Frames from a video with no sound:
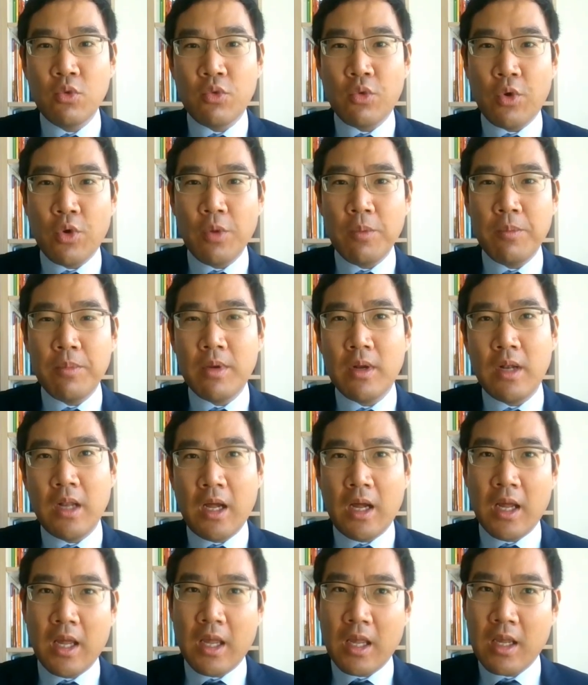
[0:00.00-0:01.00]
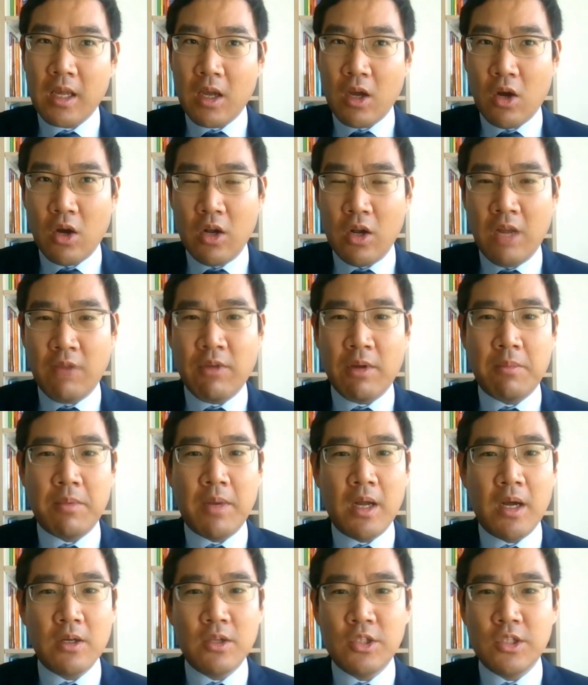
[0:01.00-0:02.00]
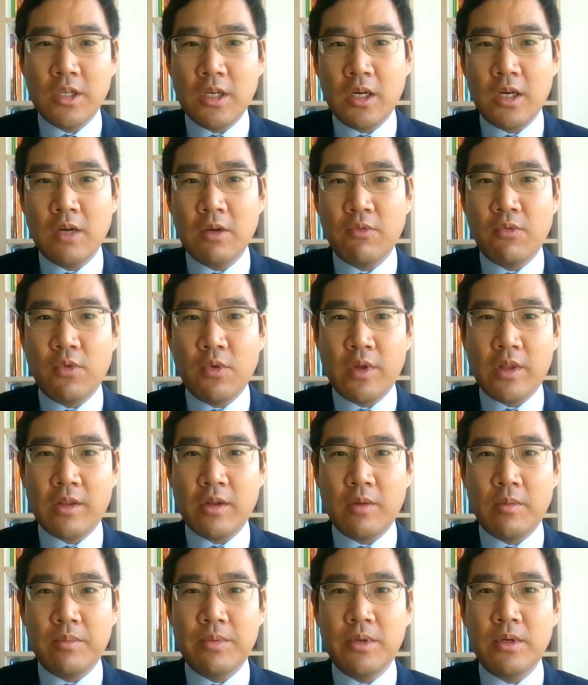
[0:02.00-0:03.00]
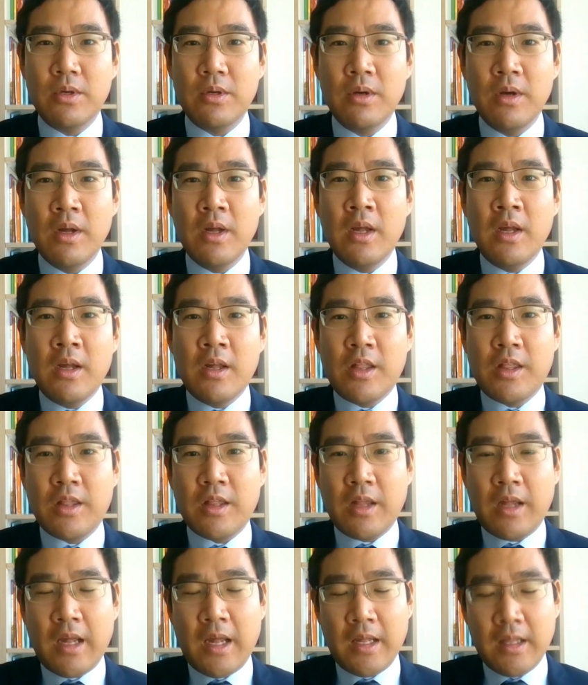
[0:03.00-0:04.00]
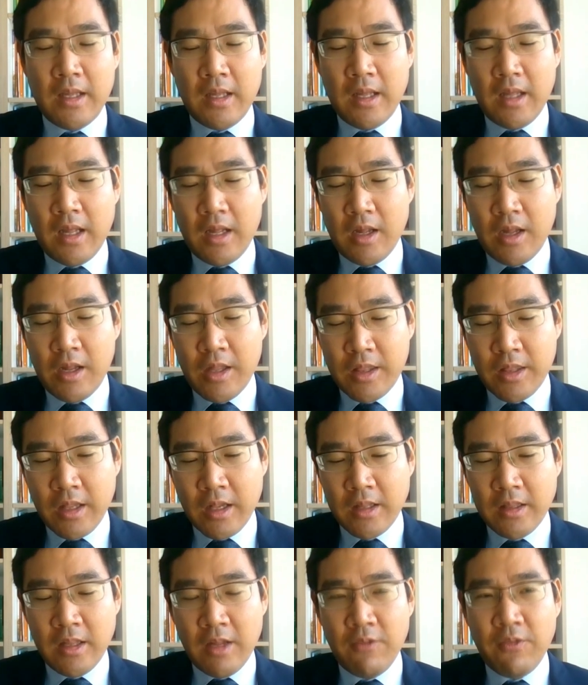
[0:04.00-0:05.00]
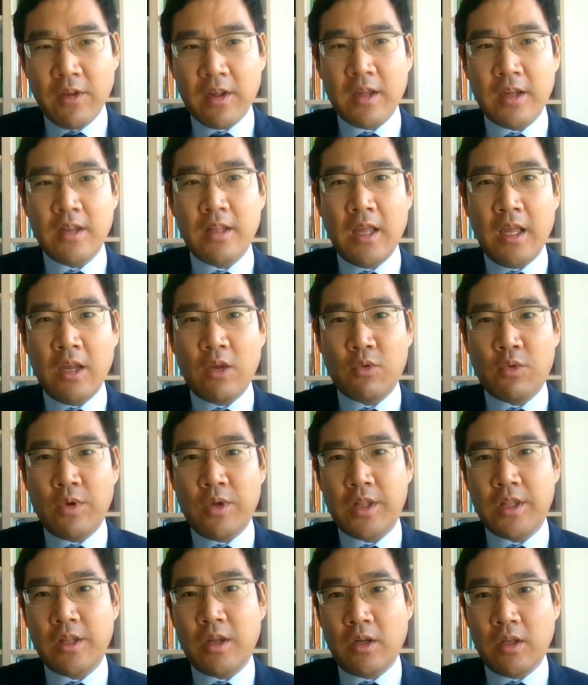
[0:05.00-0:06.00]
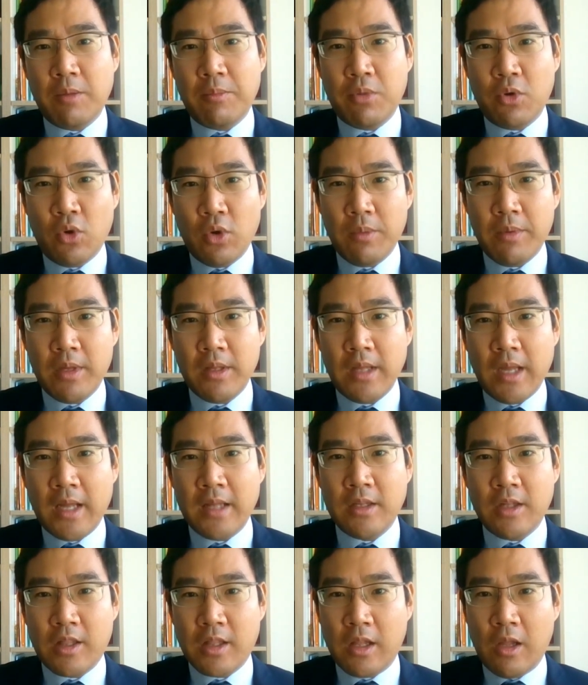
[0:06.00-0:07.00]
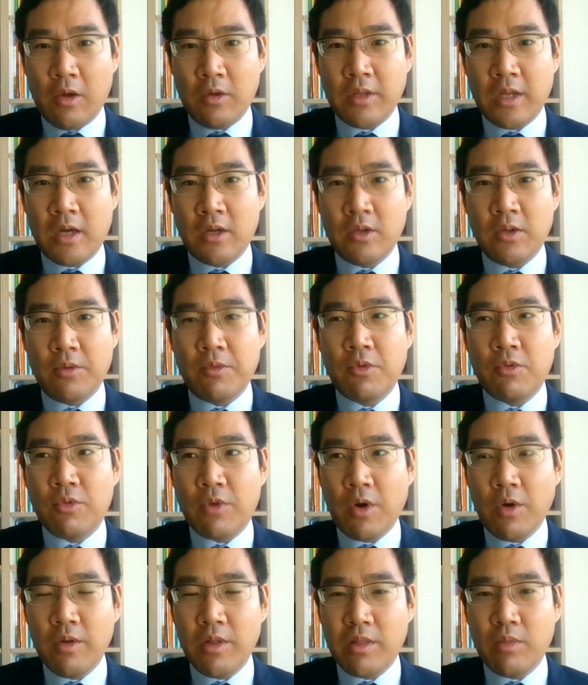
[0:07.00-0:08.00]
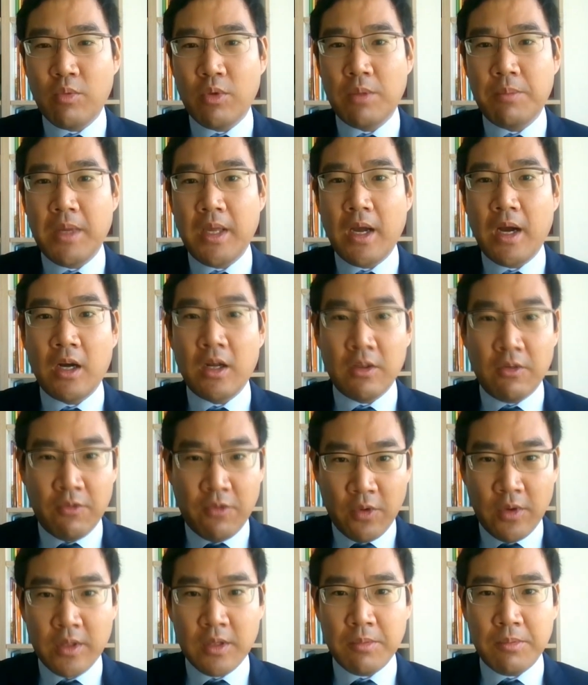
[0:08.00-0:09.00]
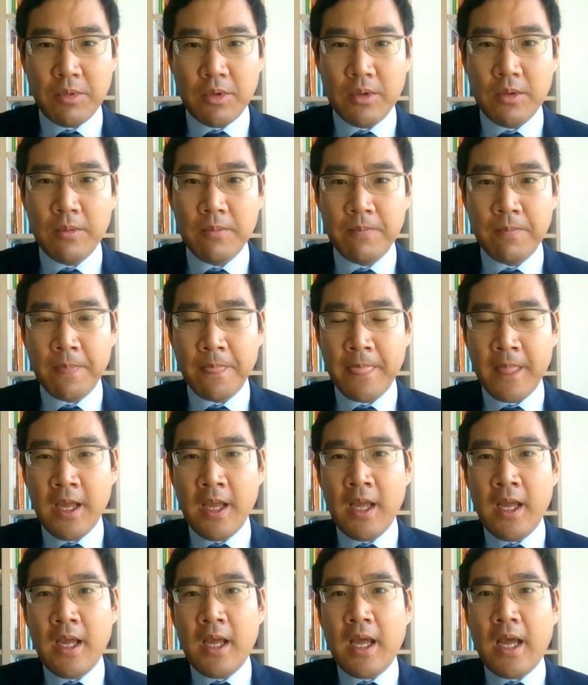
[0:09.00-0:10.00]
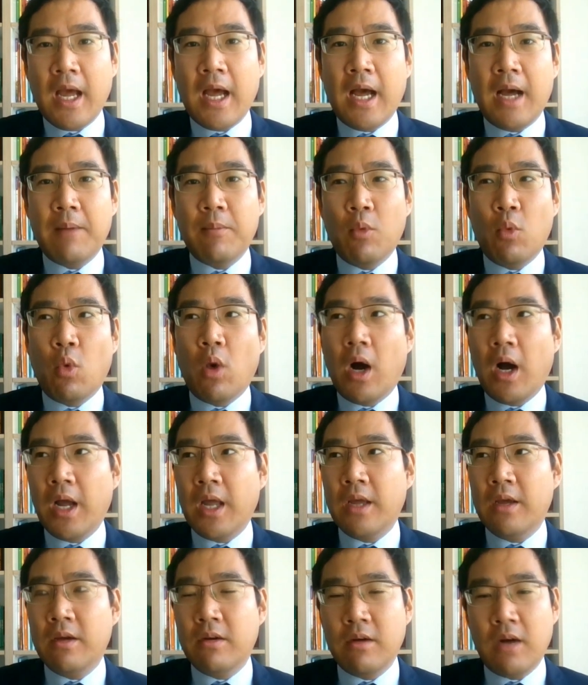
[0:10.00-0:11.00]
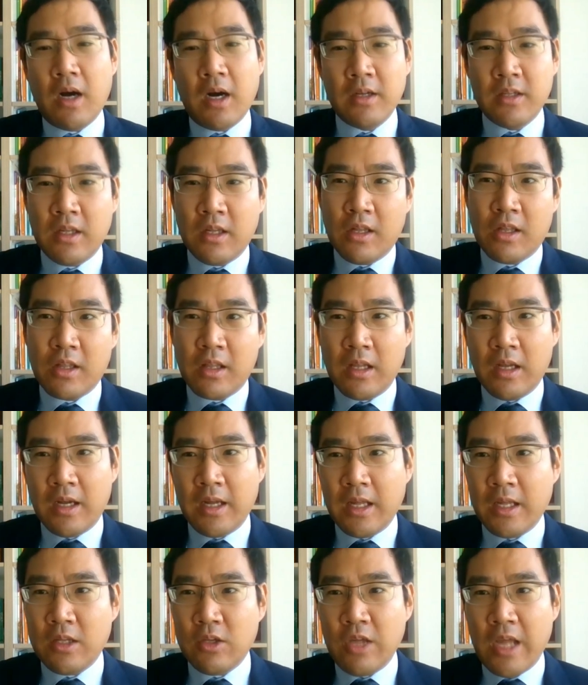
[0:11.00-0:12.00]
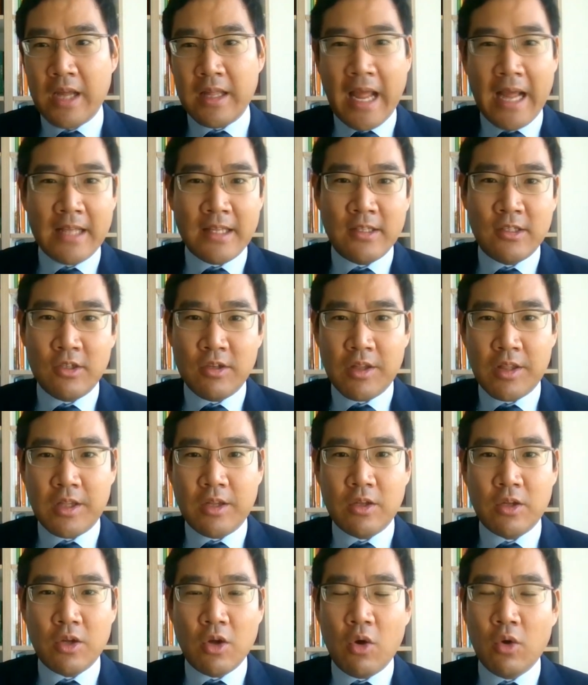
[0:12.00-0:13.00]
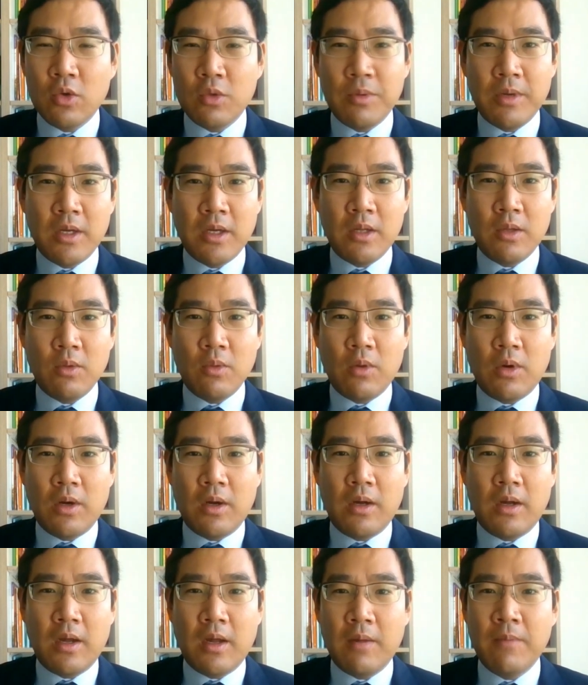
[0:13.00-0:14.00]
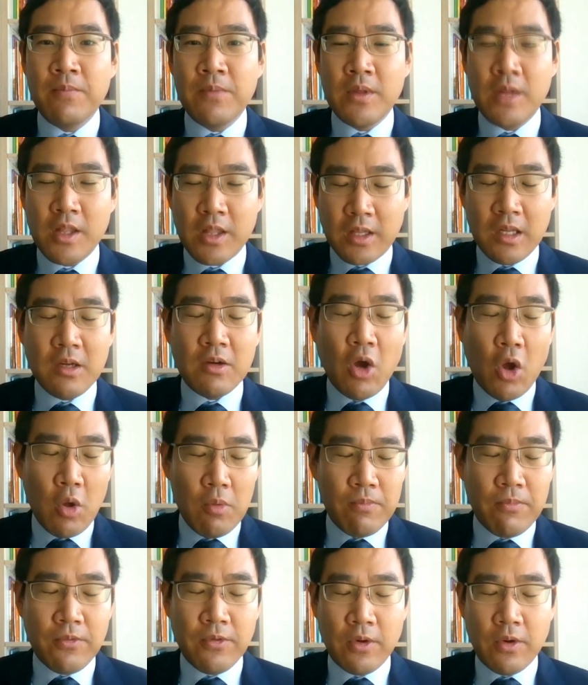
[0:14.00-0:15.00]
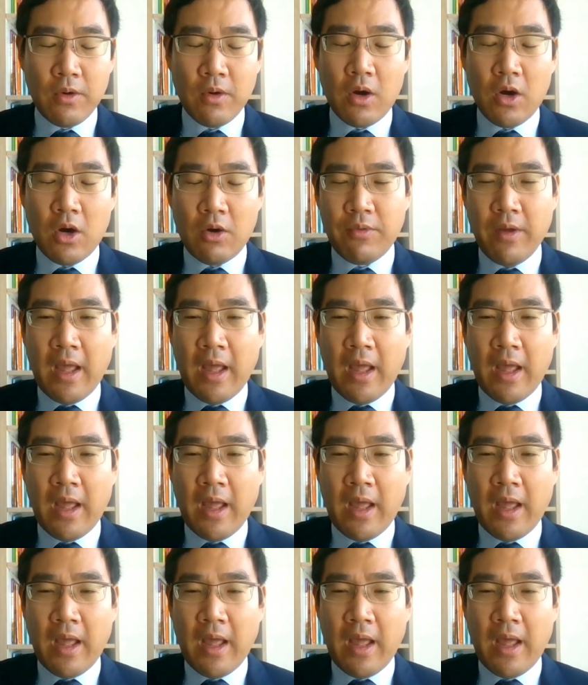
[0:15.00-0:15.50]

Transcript: group, like Olivier Blanchard, for example, said a significant increase in unemployment and the slowdown of growth would be unavoidable. Um, while others like Jan Hatzius at Goldman were still hopeful of